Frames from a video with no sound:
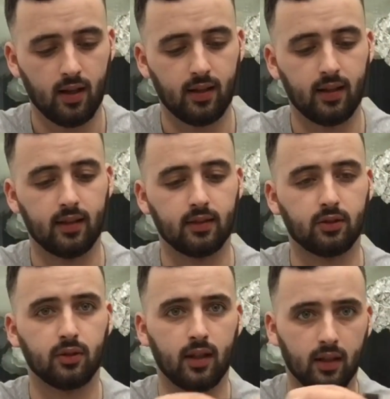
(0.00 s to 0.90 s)
And
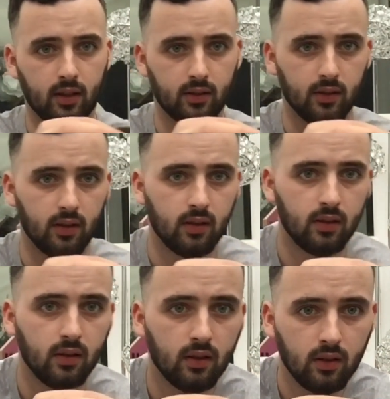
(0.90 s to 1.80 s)
so that can
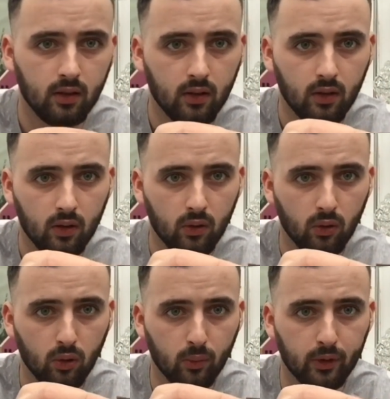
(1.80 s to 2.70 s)

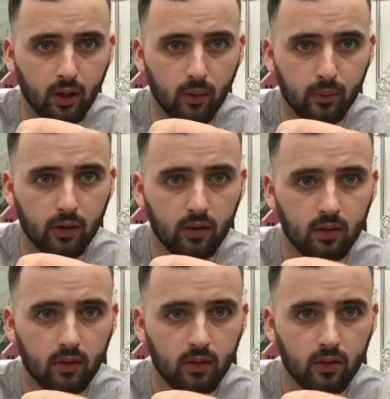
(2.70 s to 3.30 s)
open up,